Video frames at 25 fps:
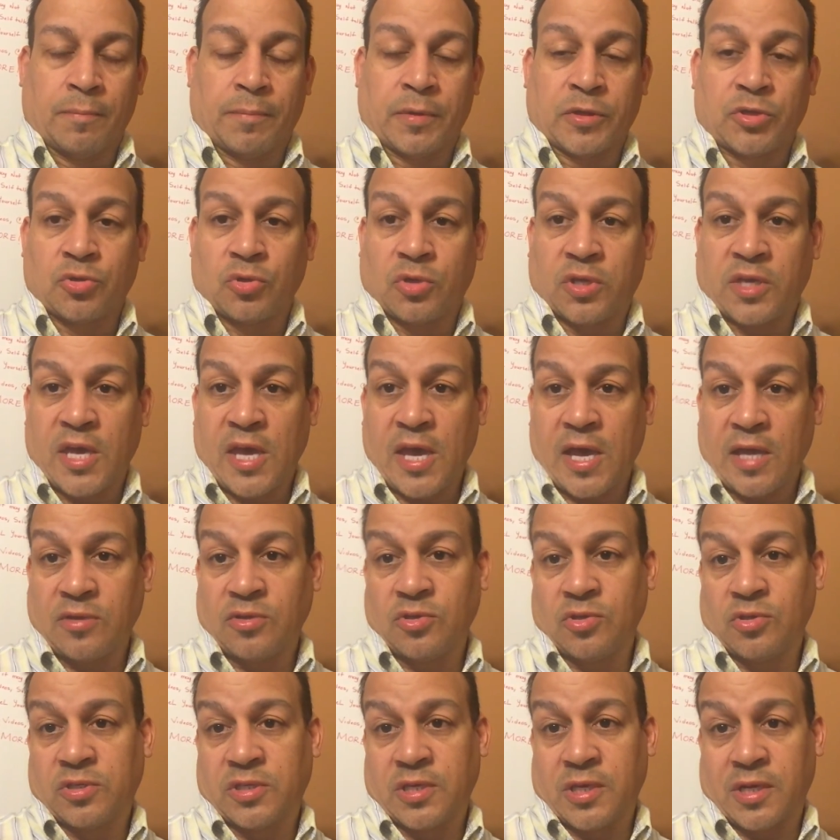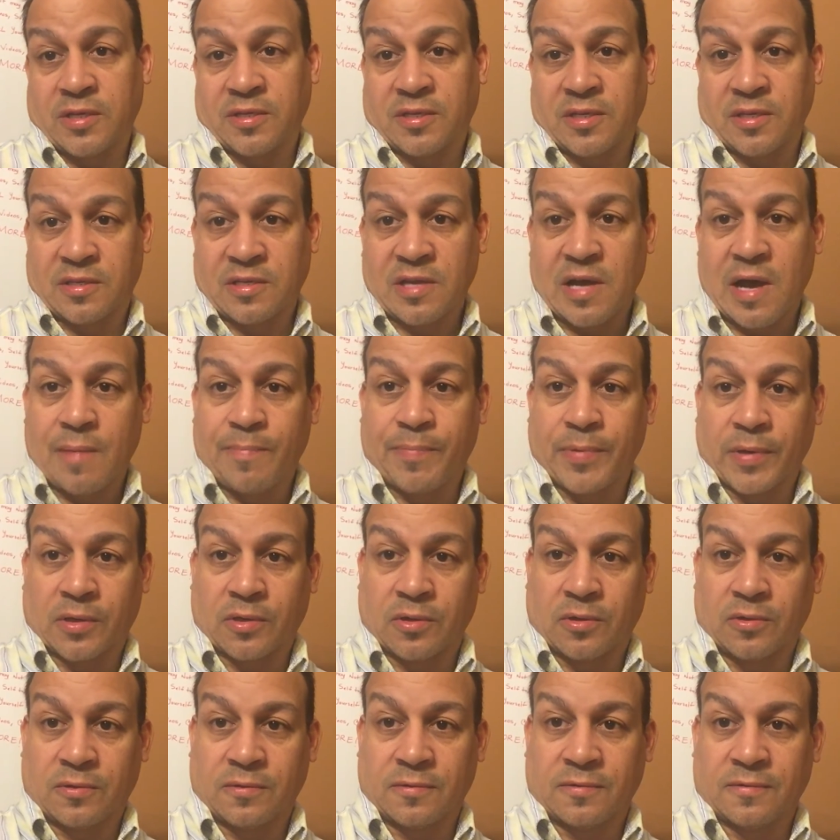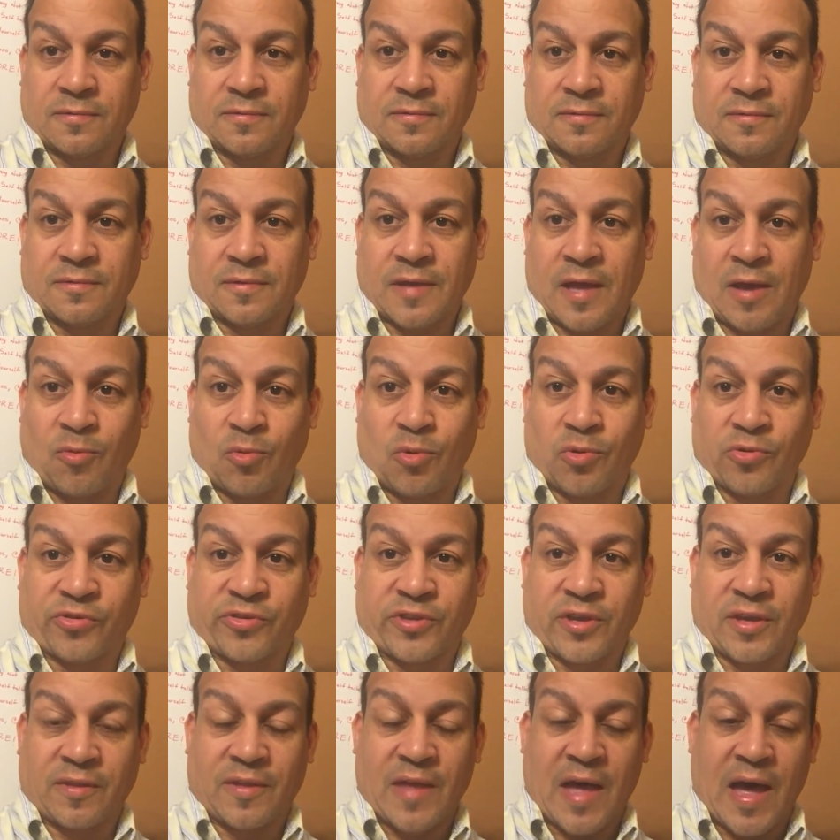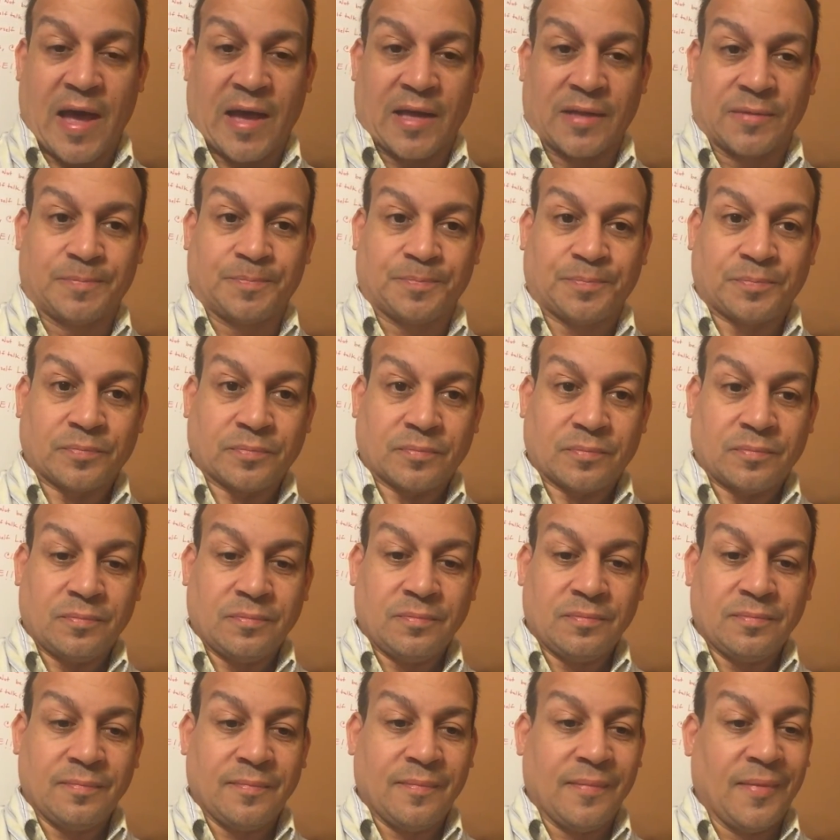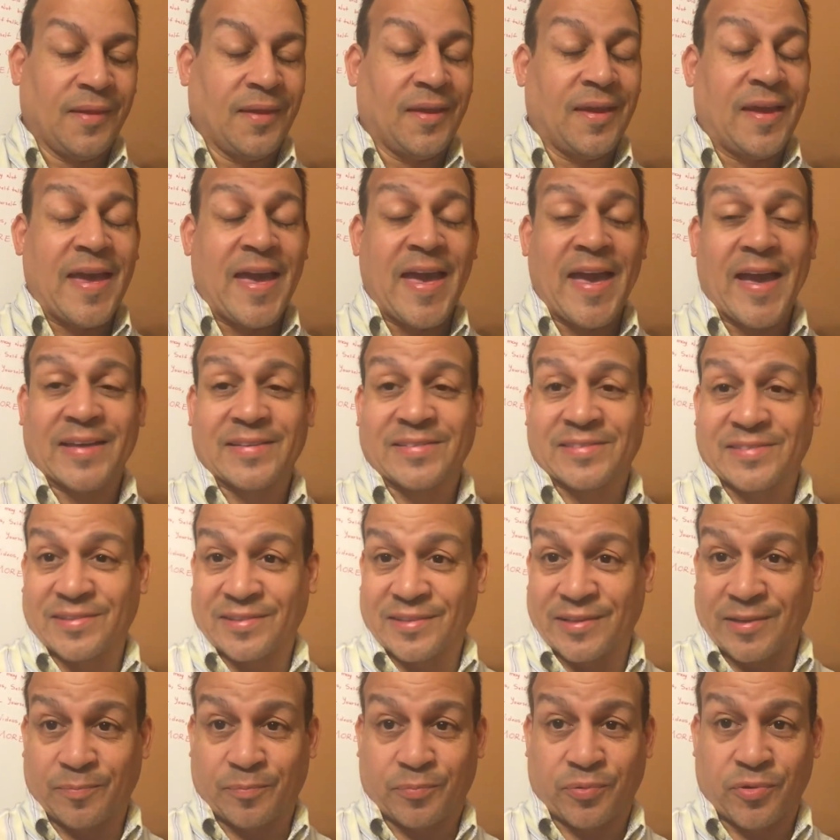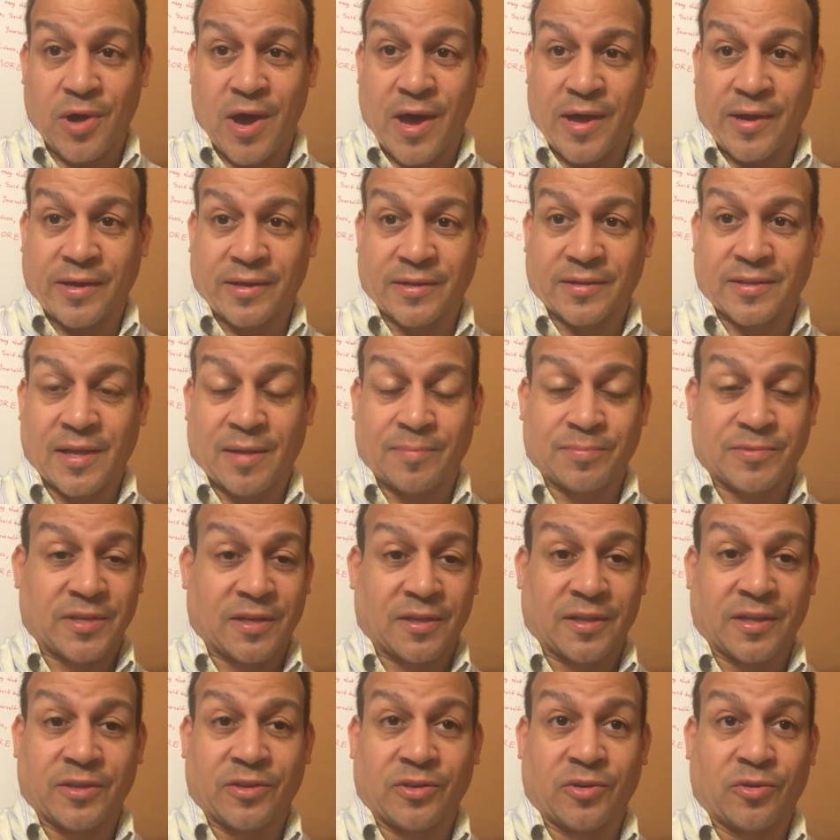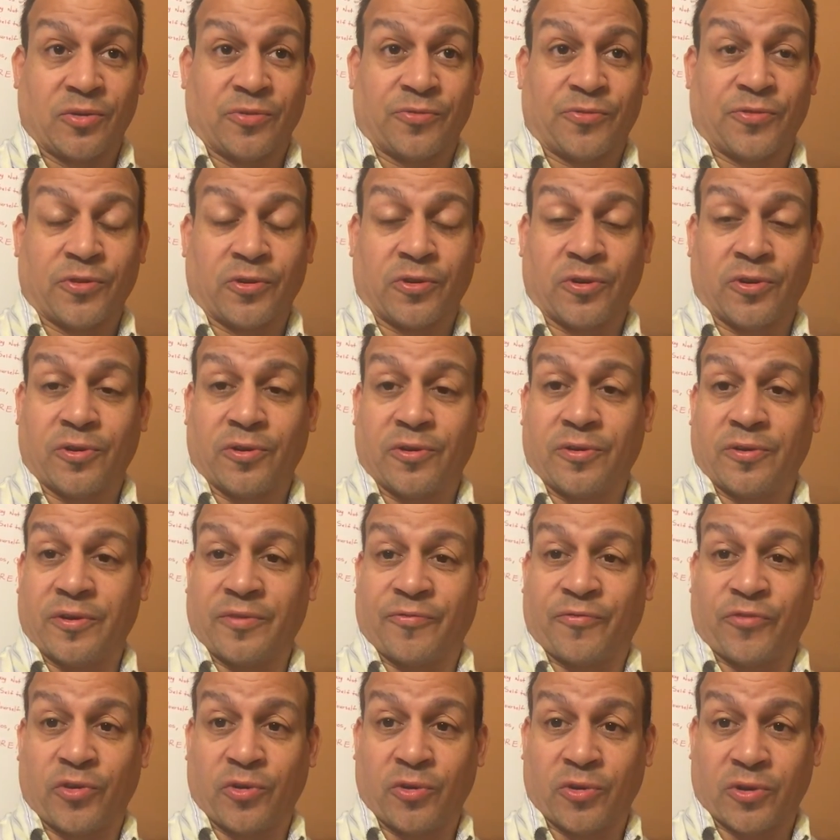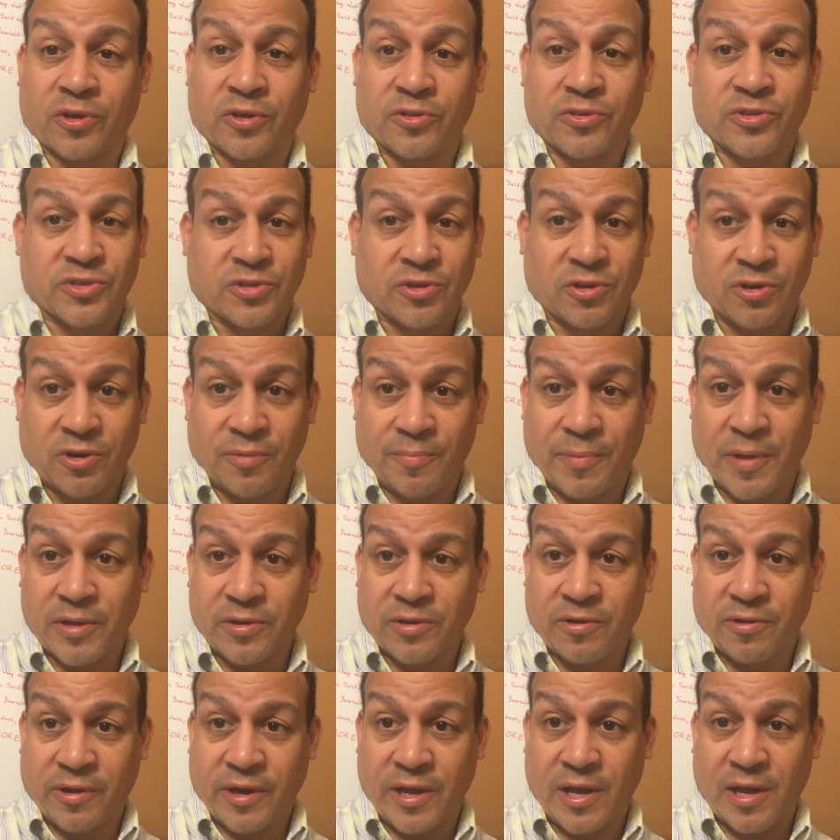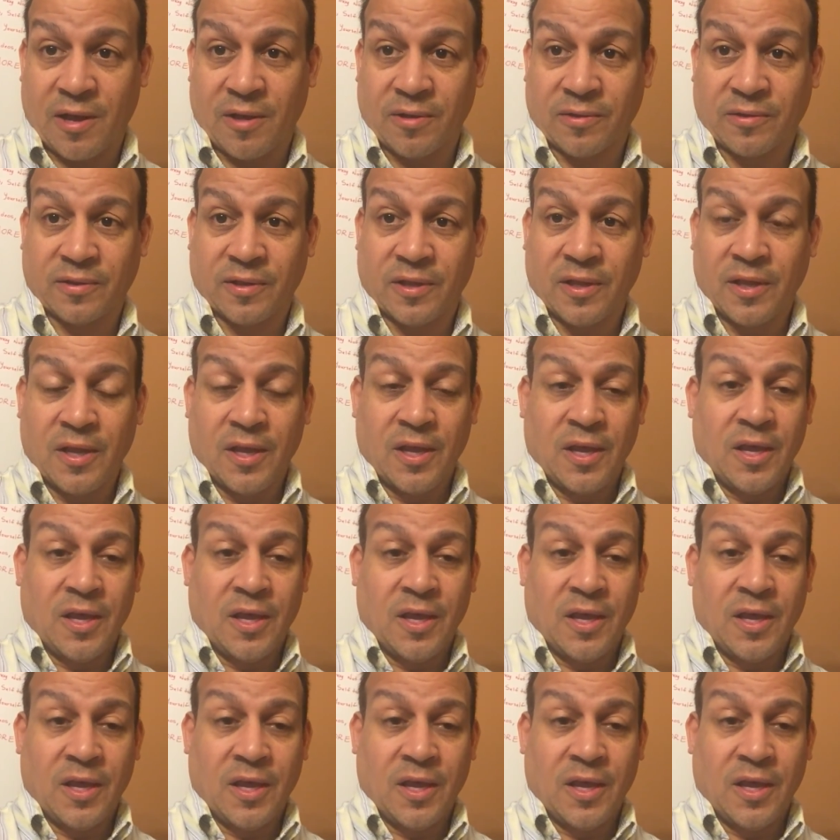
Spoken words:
but you can use it as a topical. I will say that. Excellent product. I'm telling you, if you're concerned about your health